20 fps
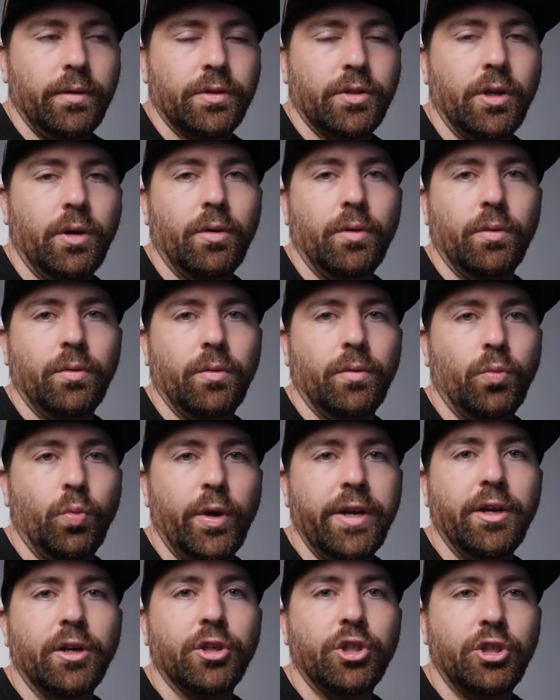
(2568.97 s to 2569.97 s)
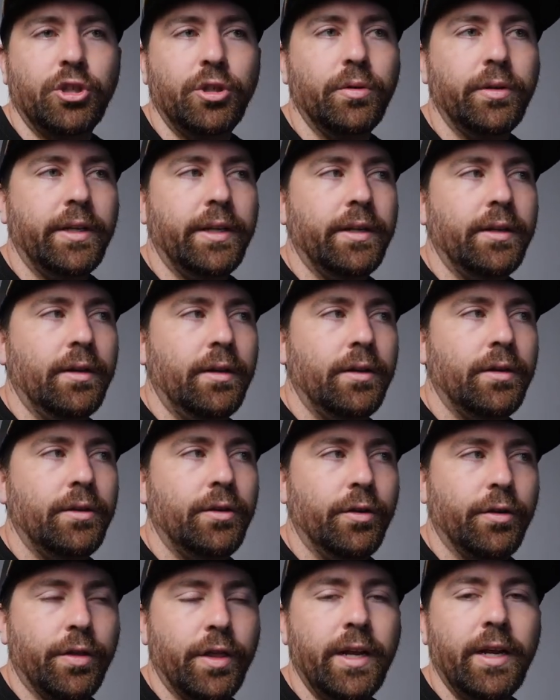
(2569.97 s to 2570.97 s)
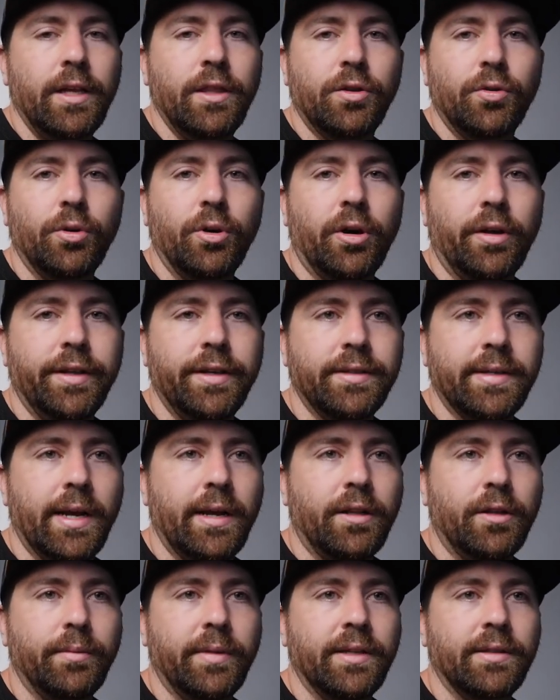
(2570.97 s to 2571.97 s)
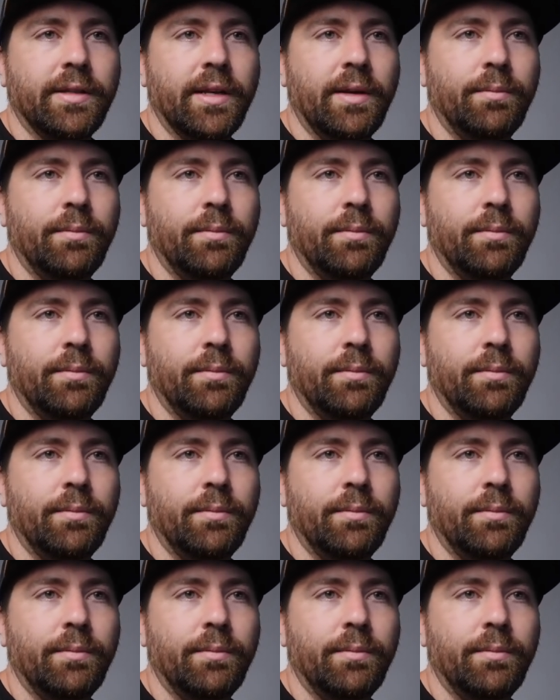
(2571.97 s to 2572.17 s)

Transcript: So when you're shooting, you're thinking through all these elements.